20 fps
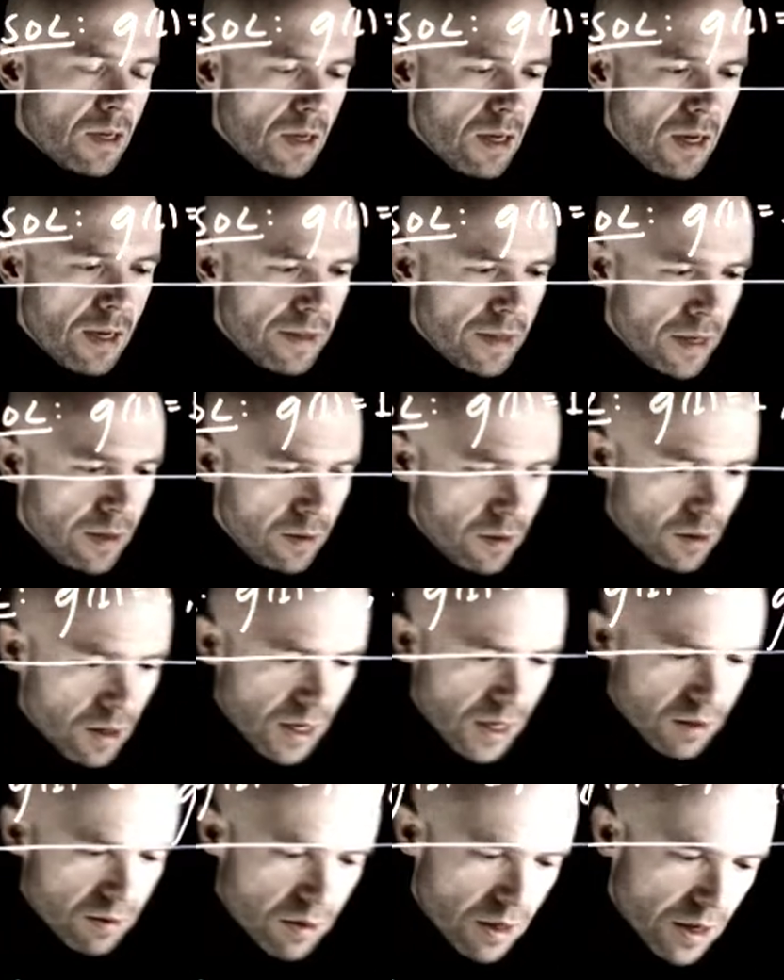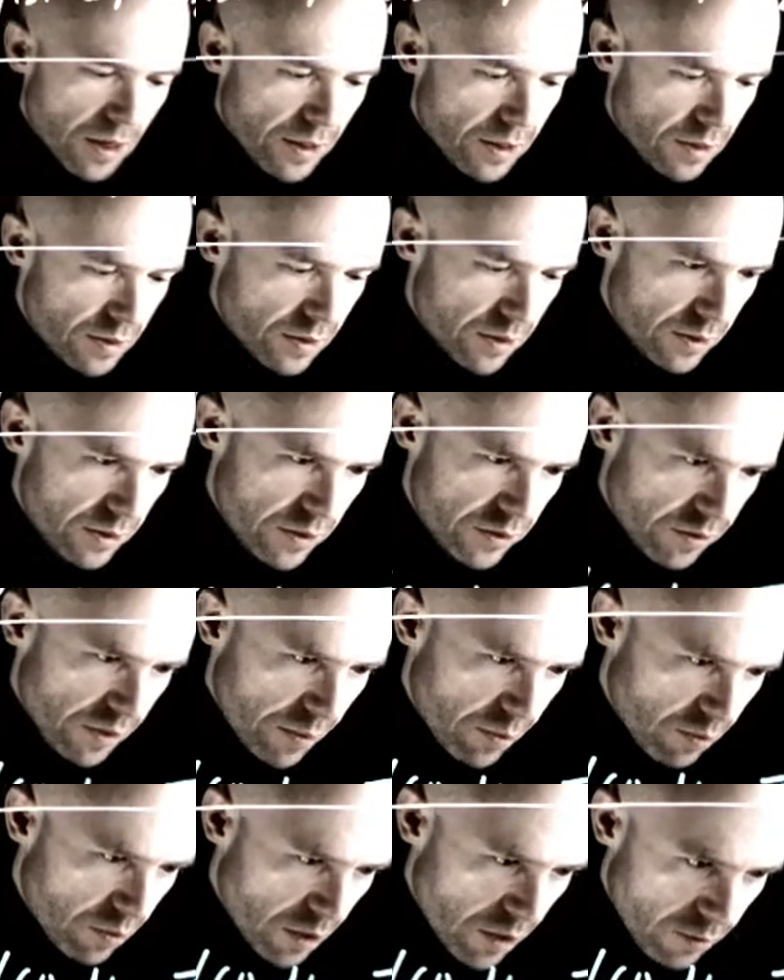And then how high is this
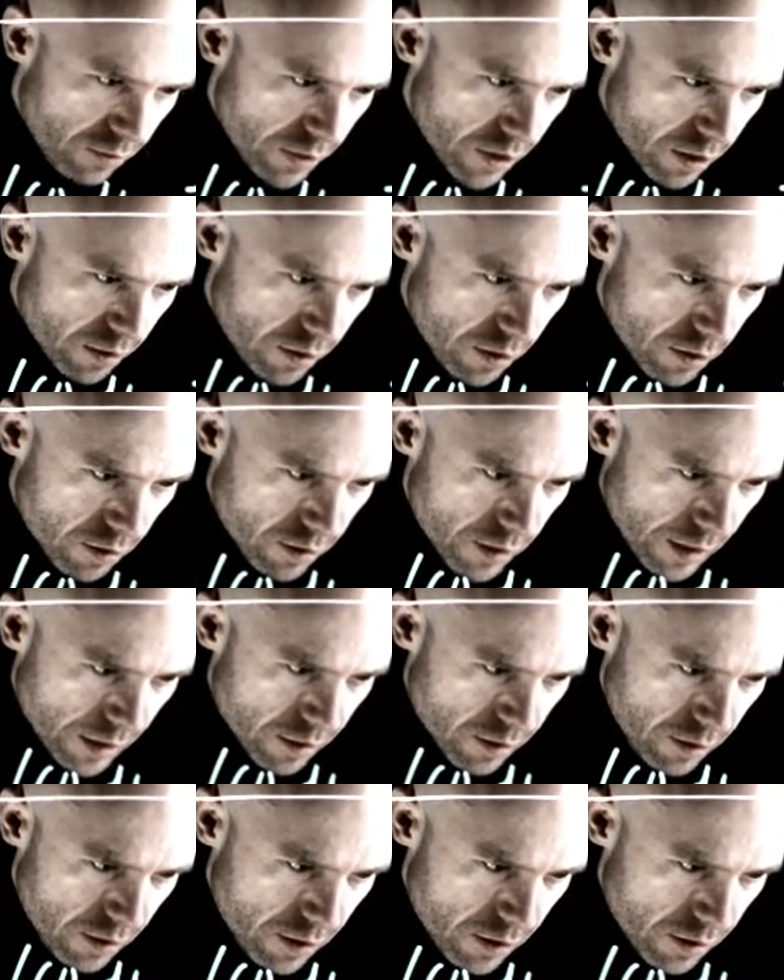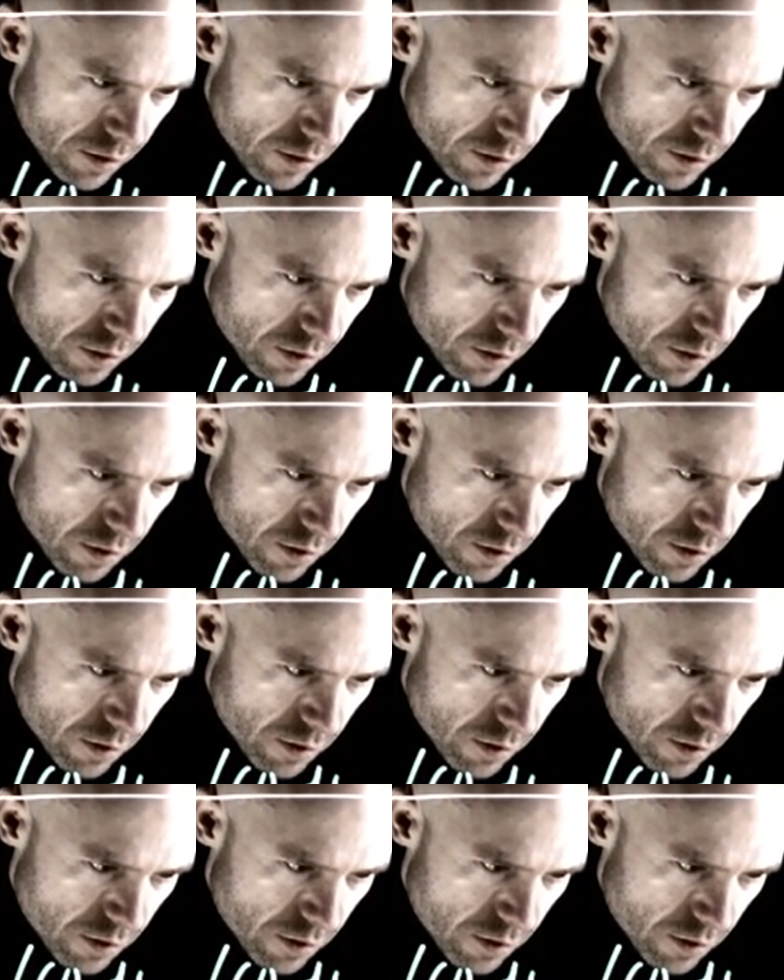strip? Well, if we go along like this,